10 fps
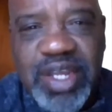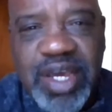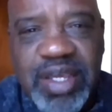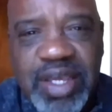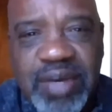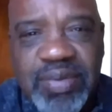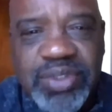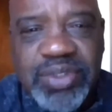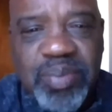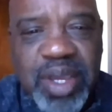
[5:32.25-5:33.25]
I was
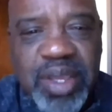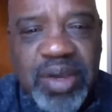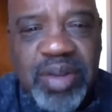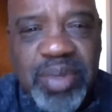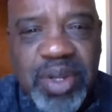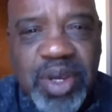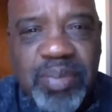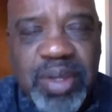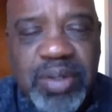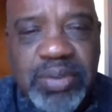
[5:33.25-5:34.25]
on my own. I've been on
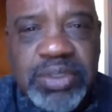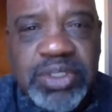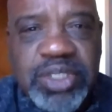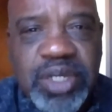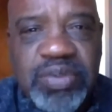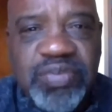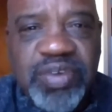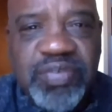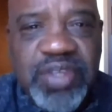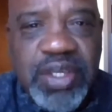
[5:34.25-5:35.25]
my own since I was
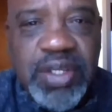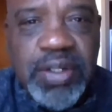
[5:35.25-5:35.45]
15,